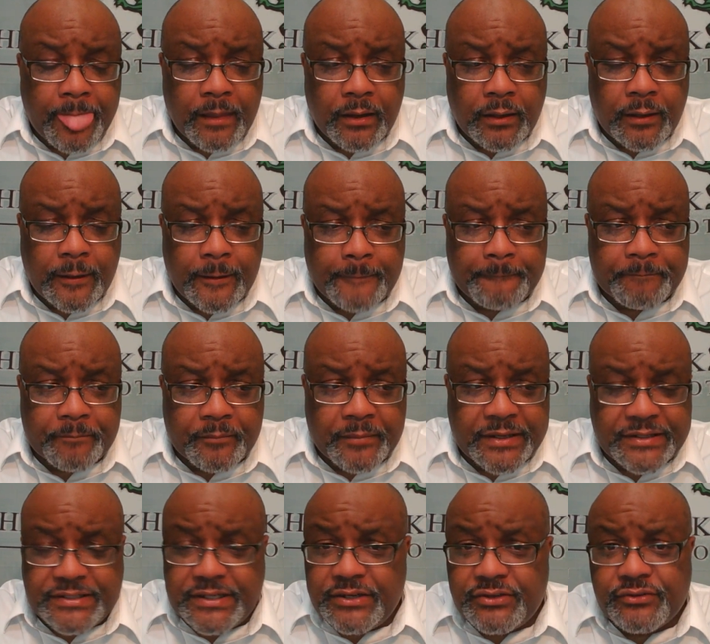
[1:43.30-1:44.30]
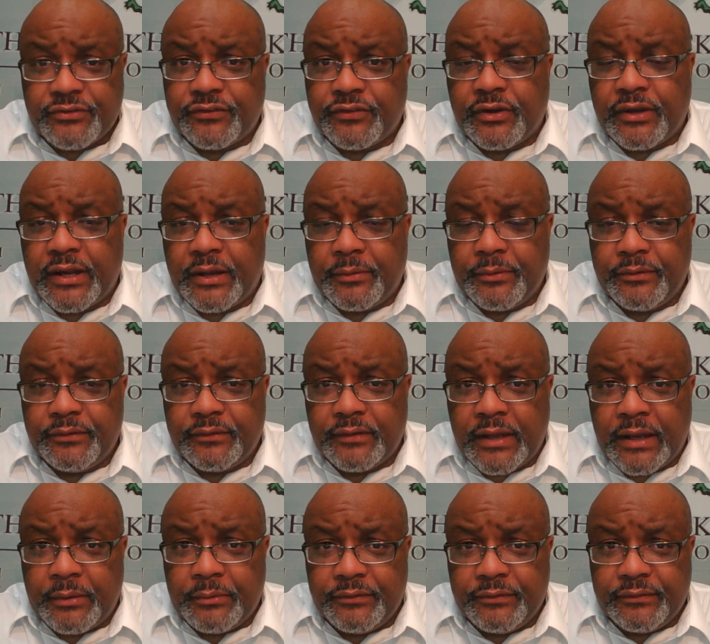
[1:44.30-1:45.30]
My teachers thought I was,
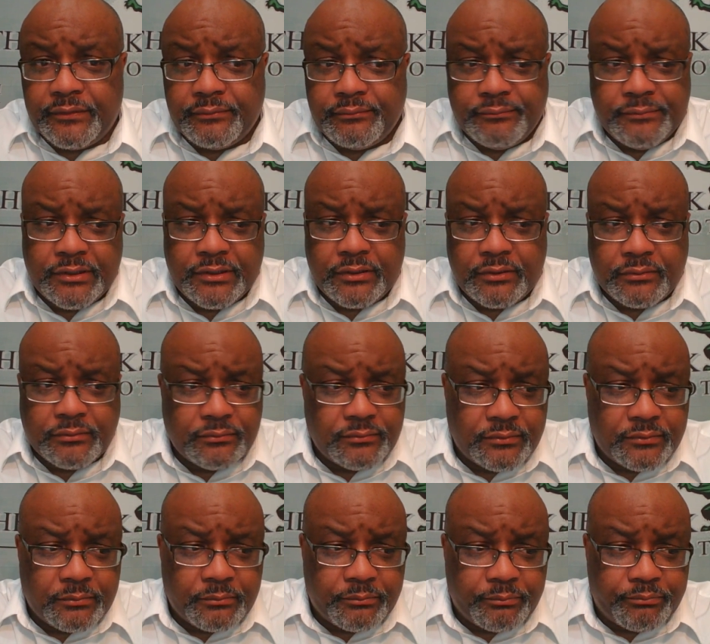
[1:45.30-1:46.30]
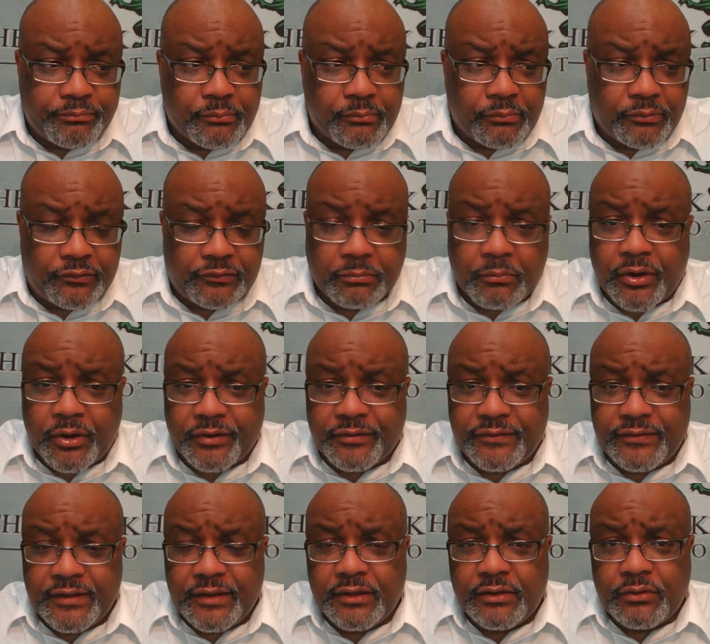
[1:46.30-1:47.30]
the
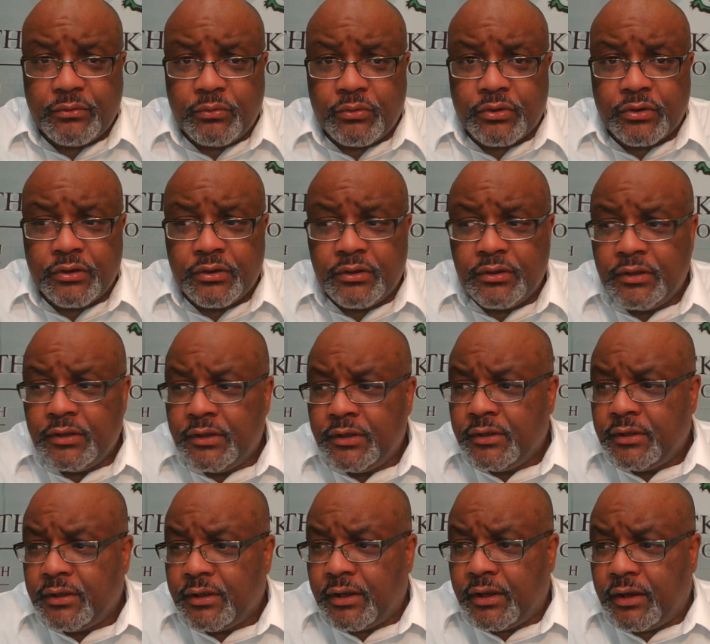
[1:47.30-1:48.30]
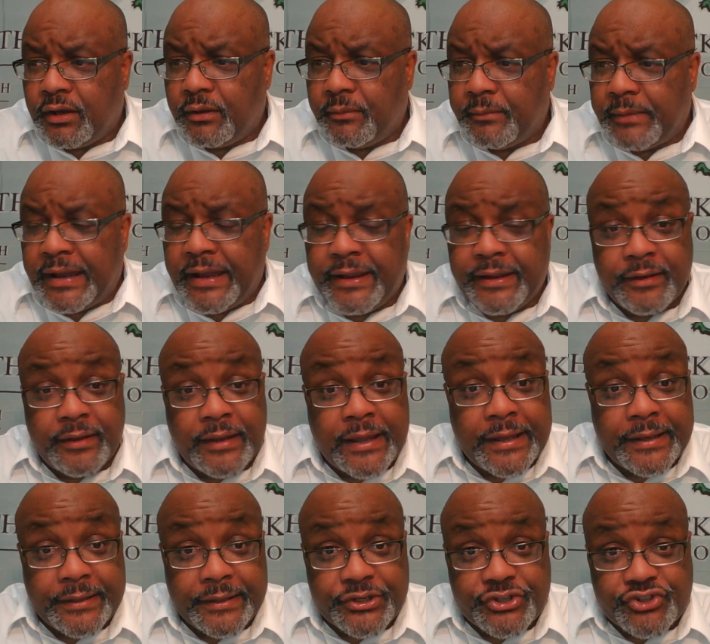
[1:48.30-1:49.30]
smartest thing in the world. I had a
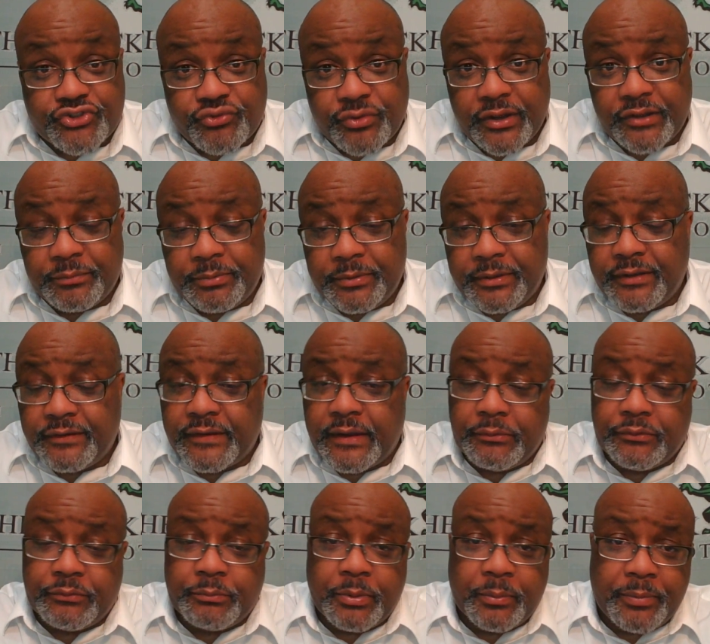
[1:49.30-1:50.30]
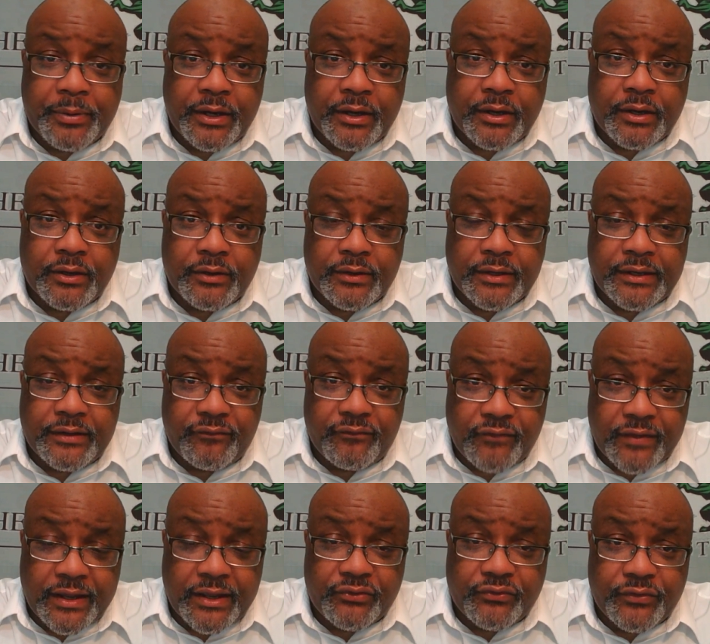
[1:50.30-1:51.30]
lot less stress because I was prepared in
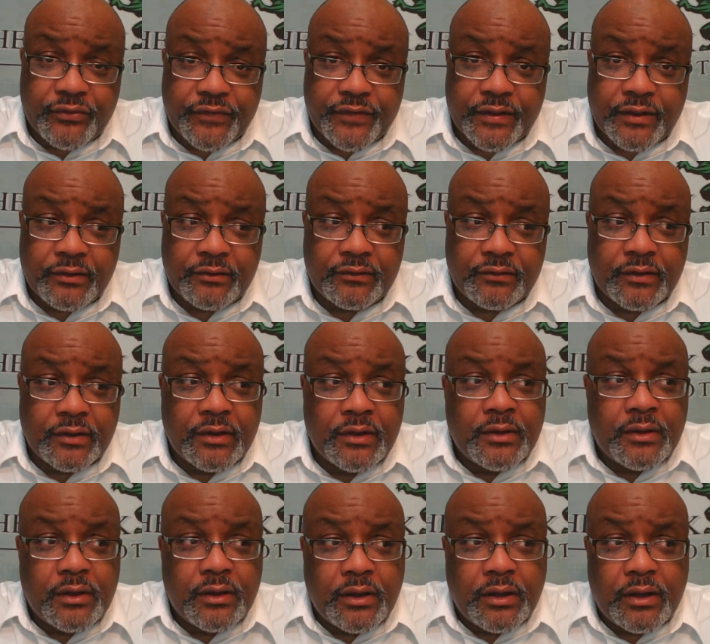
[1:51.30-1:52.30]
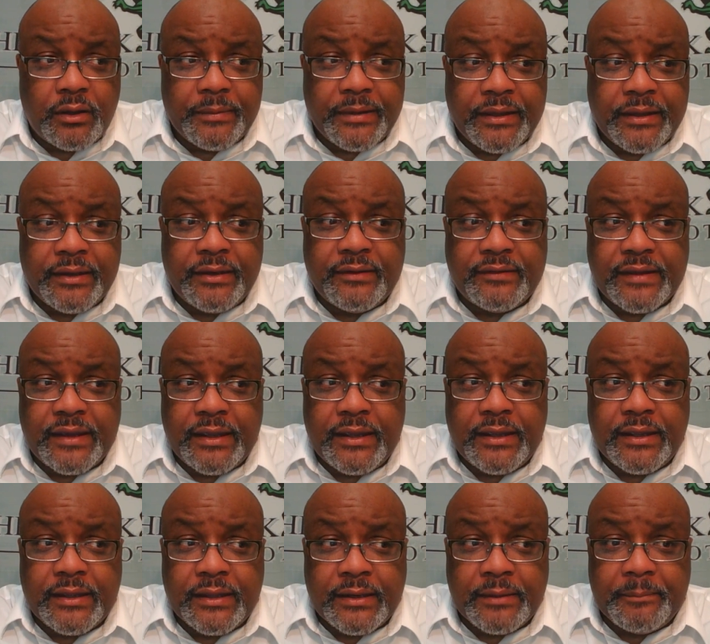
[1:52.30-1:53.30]
advance for things. It is
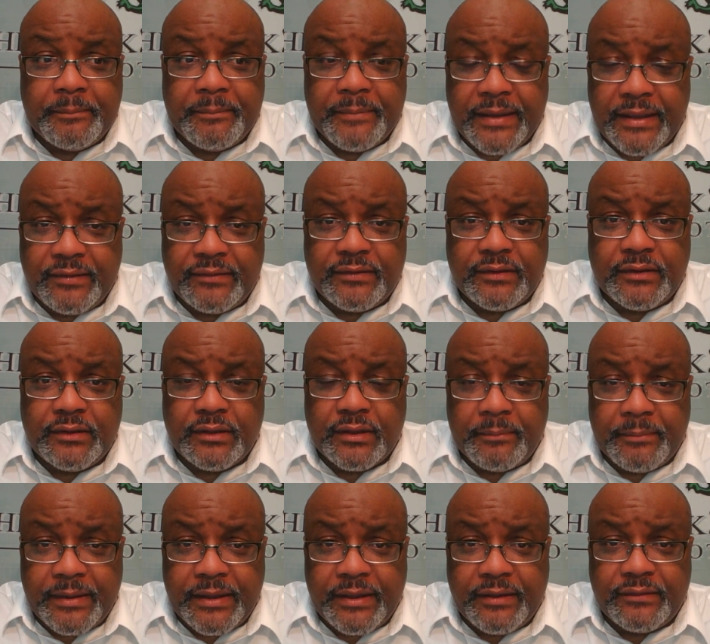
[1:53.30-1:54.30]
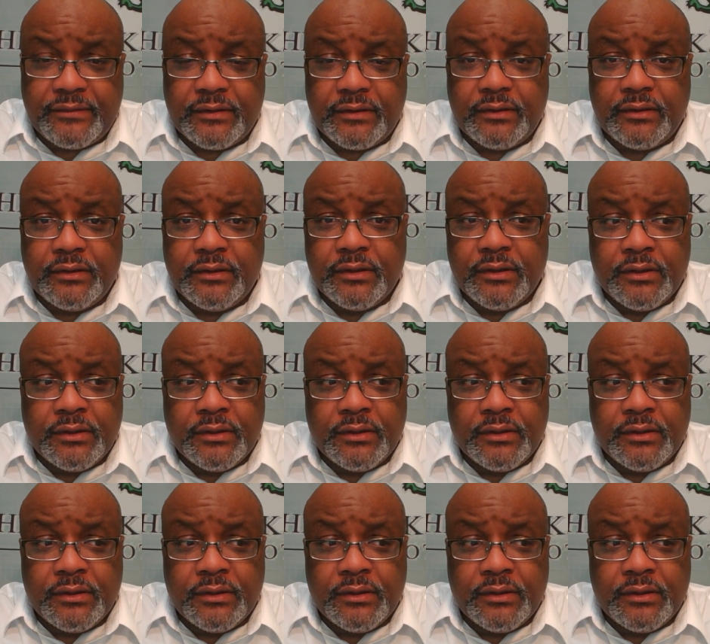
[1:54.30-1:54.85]
an amazing, amazing